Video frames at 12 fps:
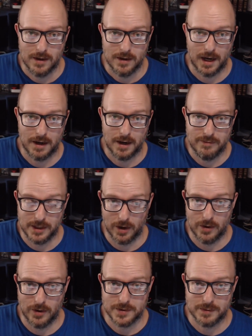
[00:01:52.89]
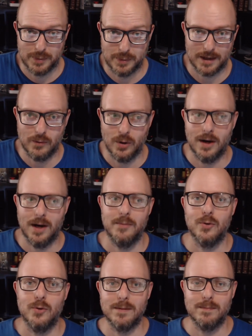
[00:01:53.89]
videos, particularly where I'm
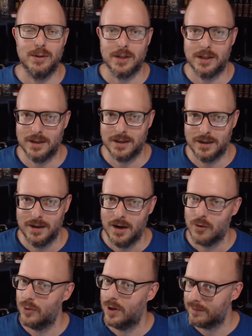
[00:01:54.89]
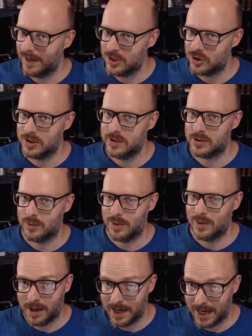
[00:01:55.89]
doing particular renovations
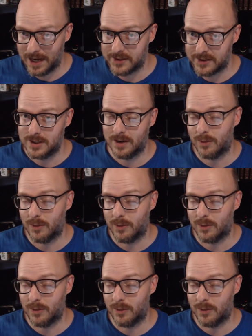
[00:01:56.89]
around my house here.